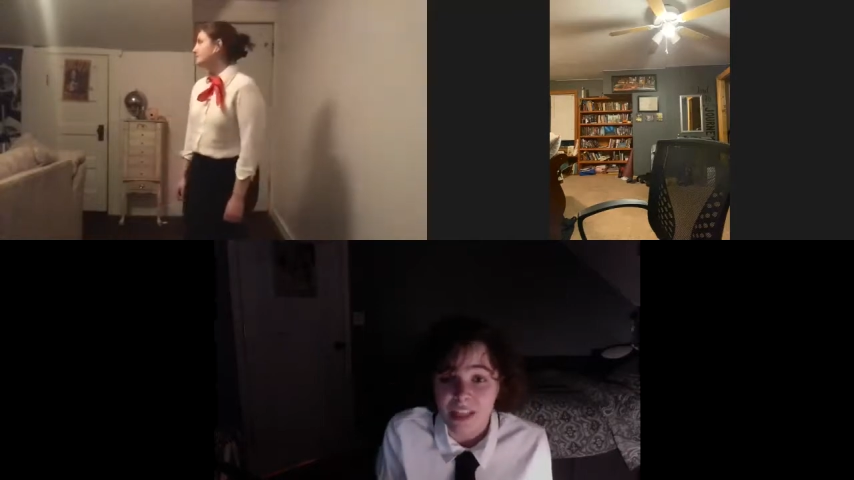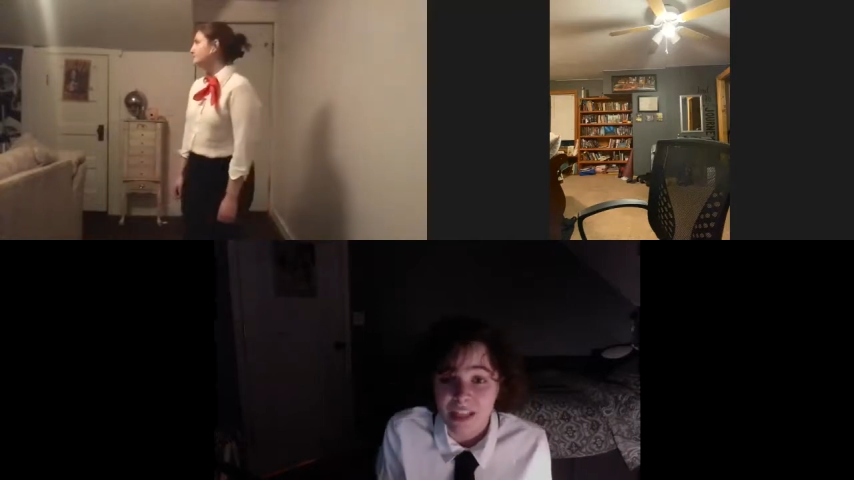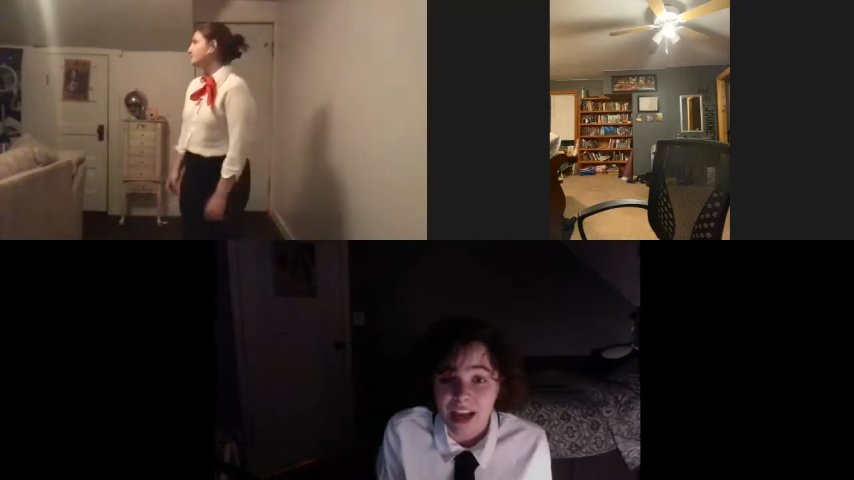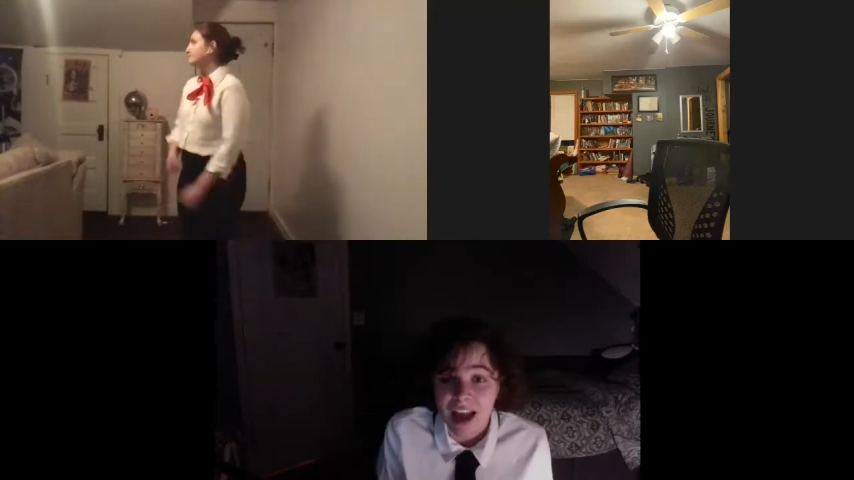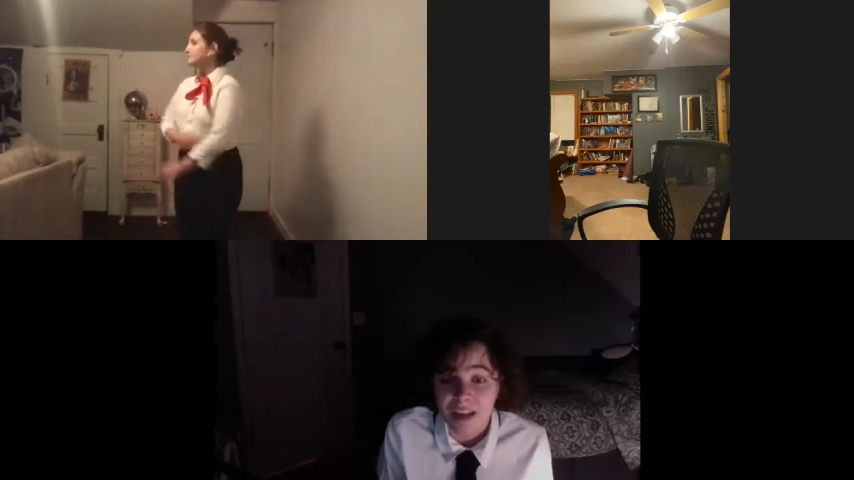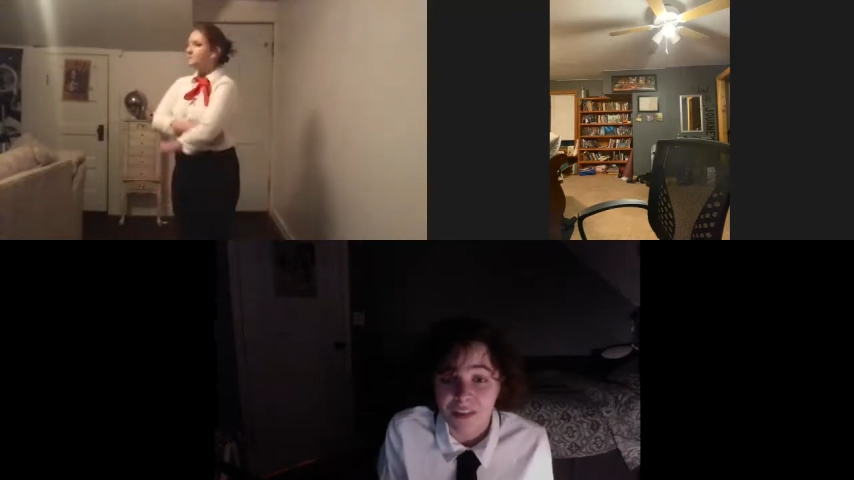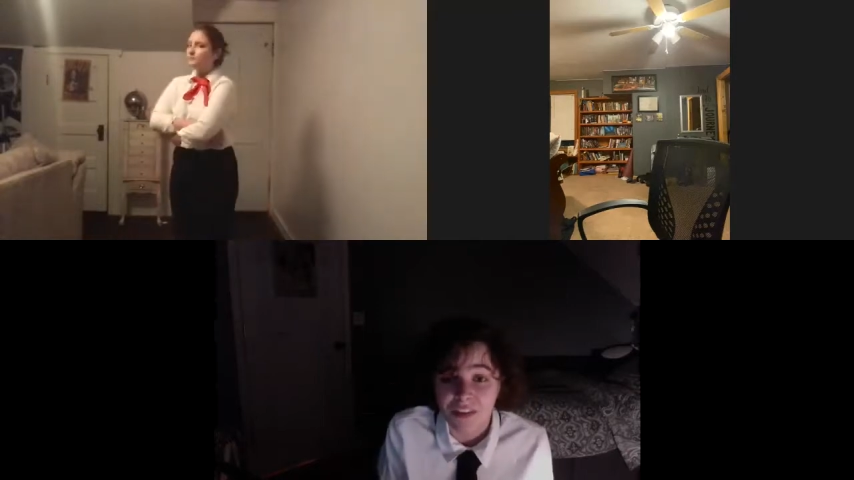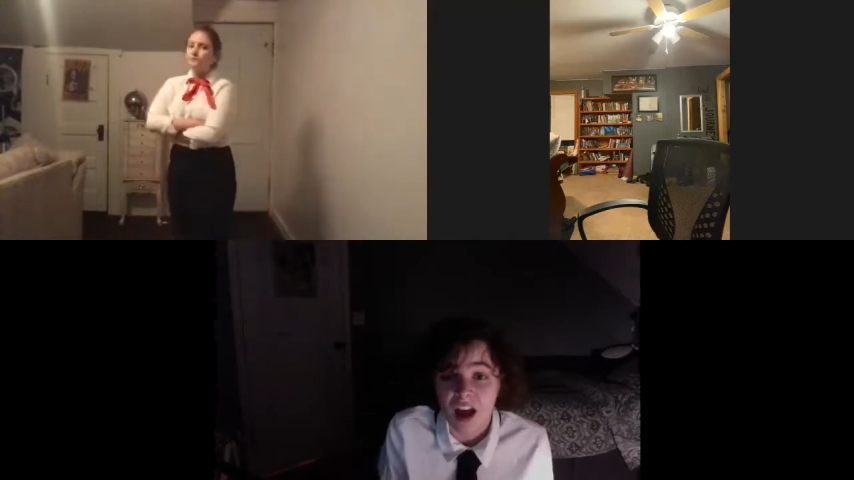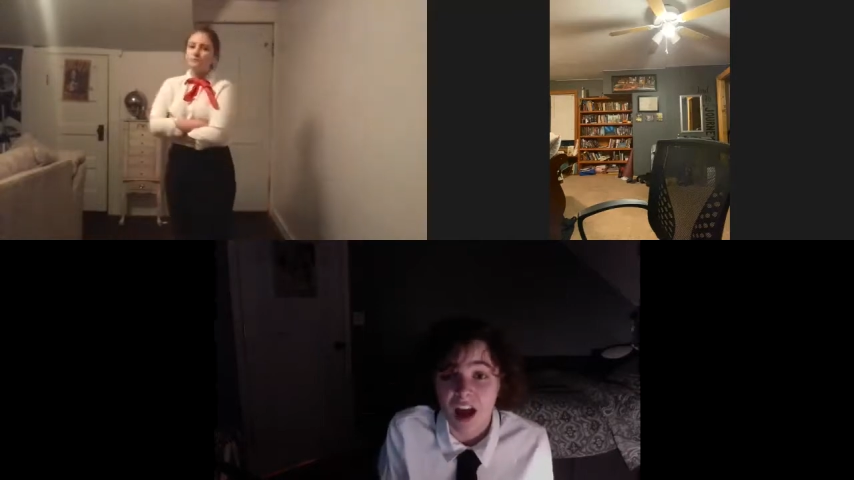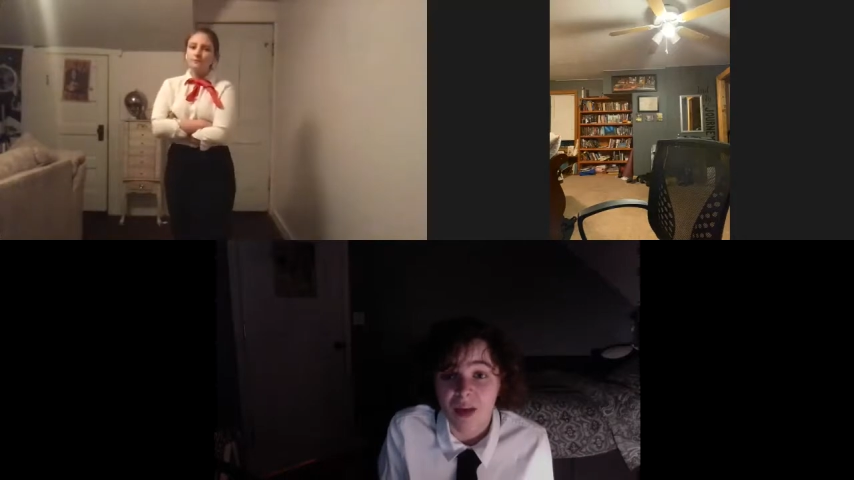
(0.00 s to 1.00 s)
at the
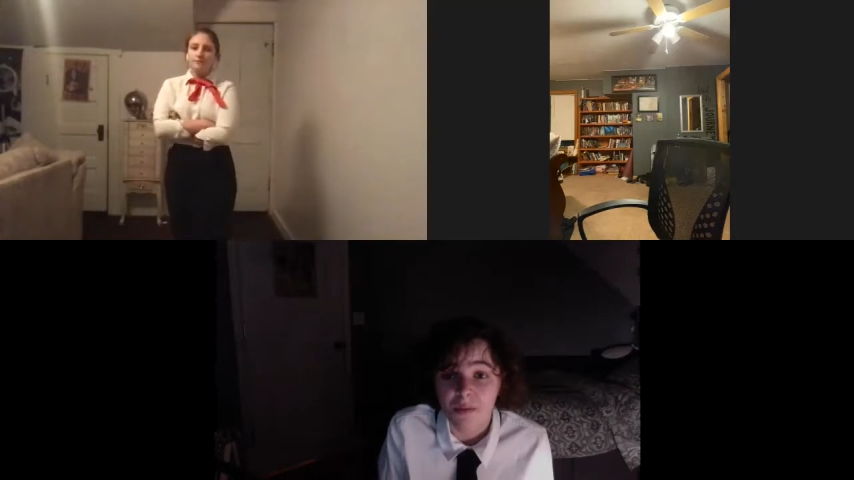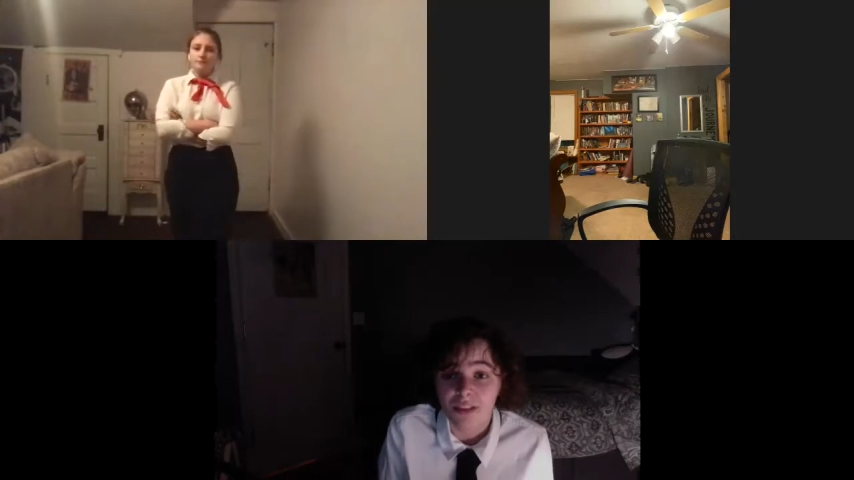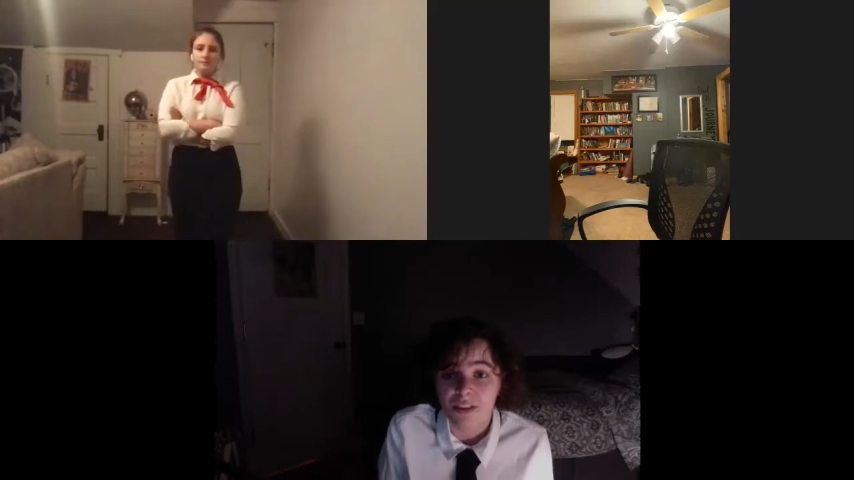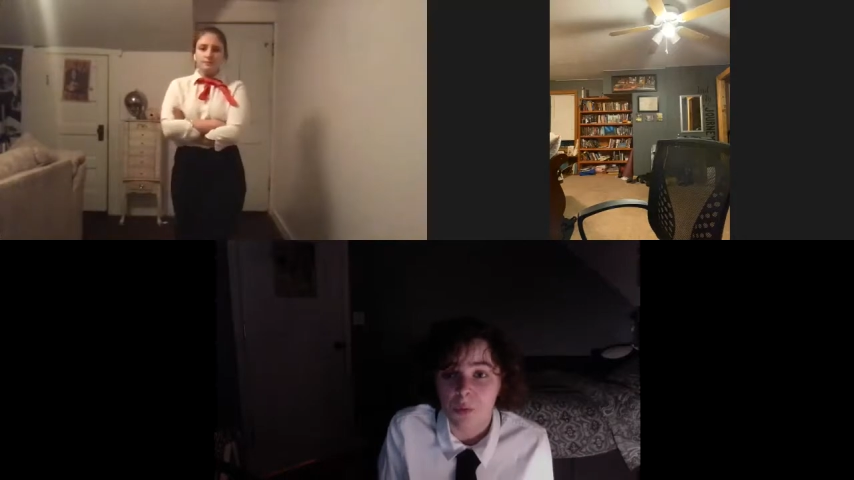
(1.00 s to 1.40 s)
time to